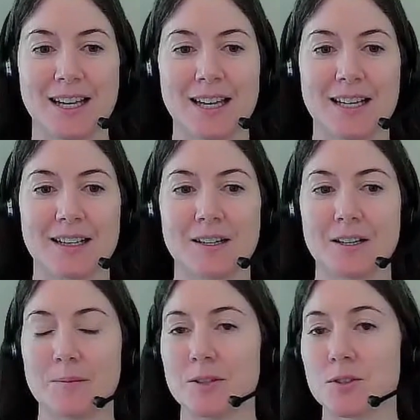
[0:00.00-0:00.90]
And
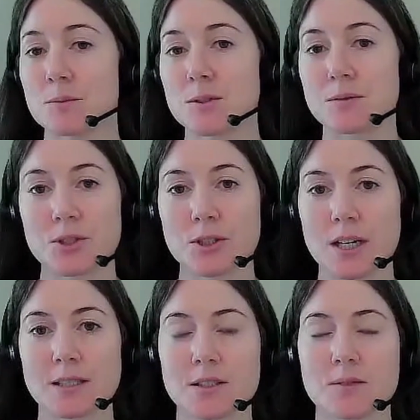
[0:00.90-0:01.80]
in terms of
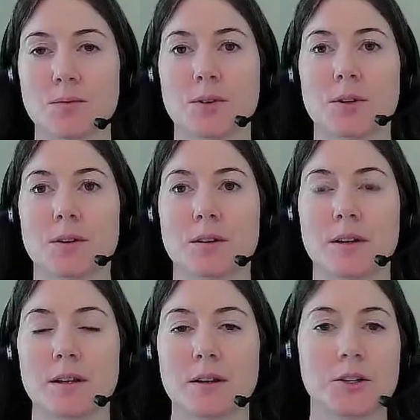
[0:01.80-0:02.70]
trends for
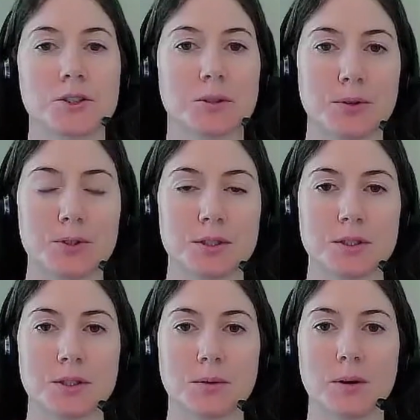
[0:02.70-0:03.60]

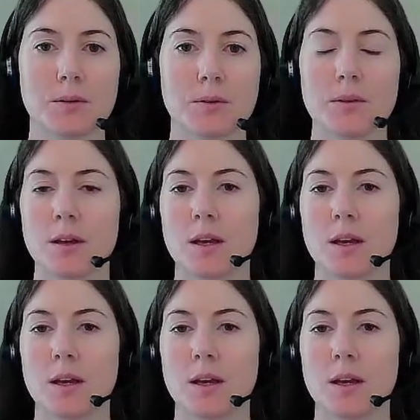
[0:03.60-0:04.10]
contributions to growth,